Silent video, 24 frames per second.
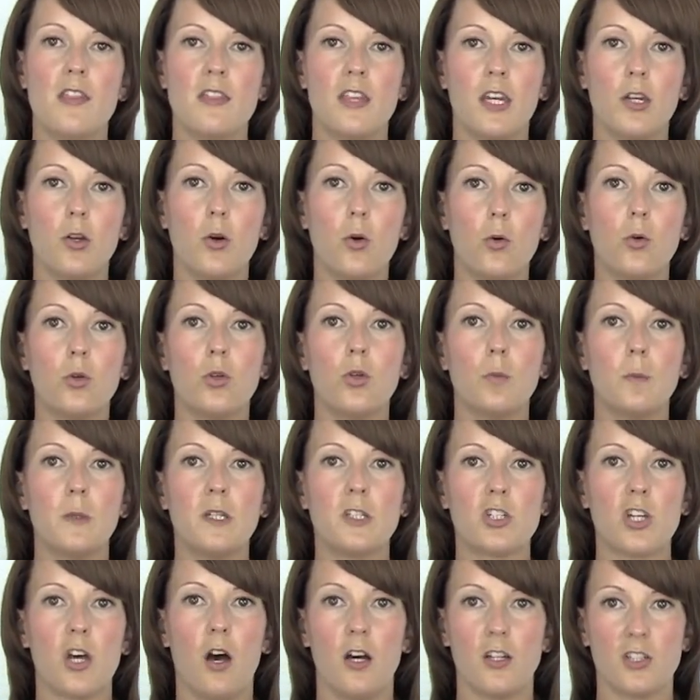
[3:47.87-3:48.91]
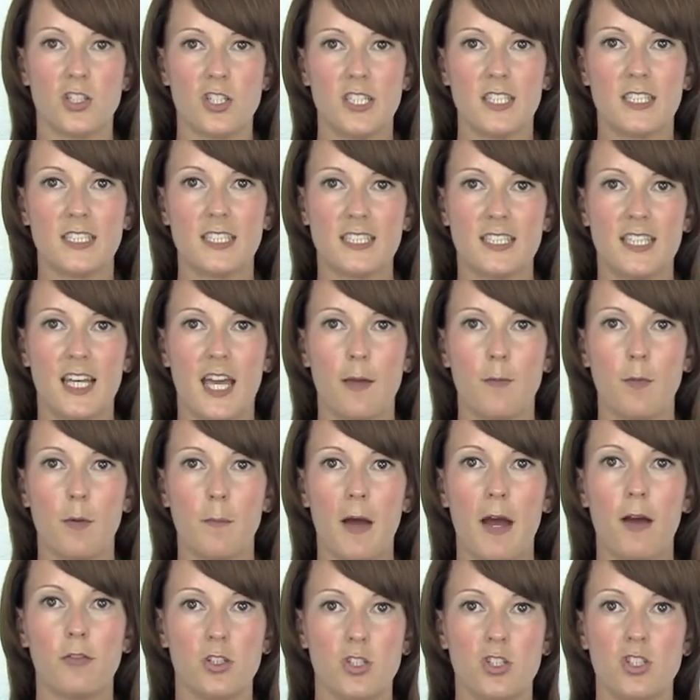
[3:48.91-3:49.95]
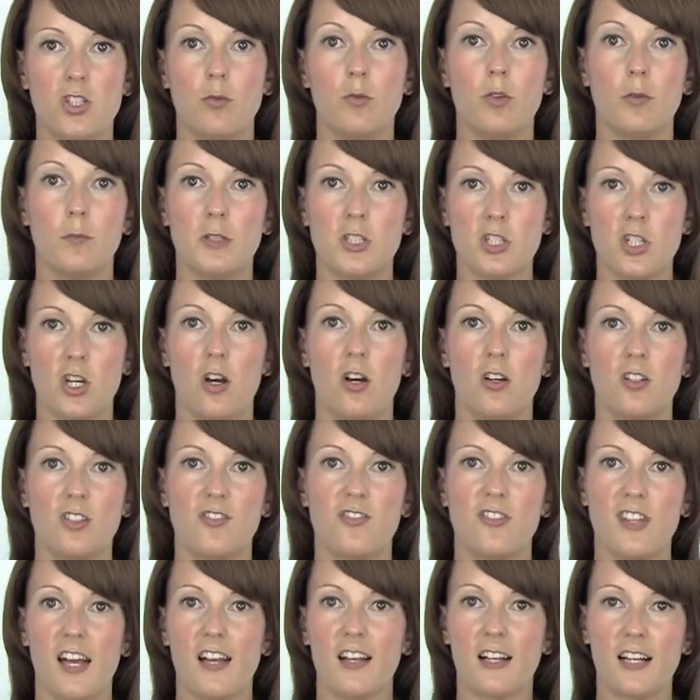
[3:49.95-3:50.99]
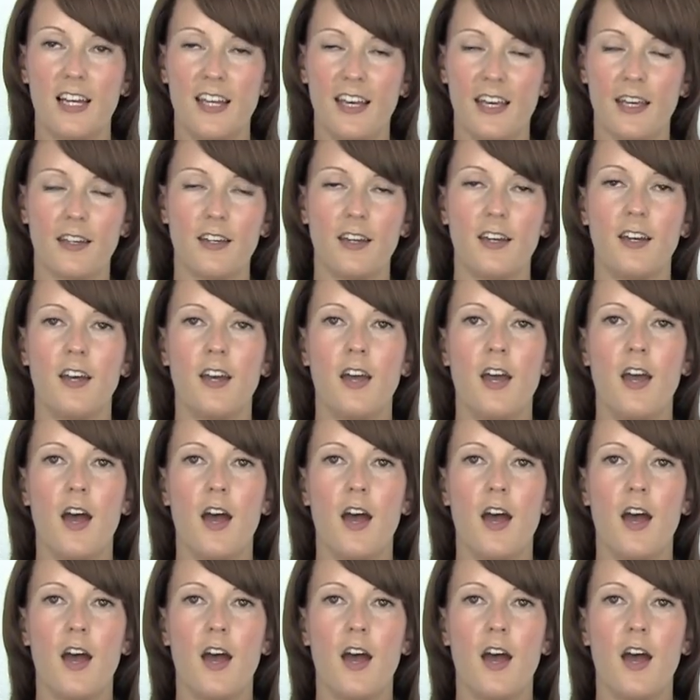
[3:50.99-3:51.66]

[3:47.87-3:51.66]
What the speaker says: then all you'll be charged is the same amount as you would be charged for that click.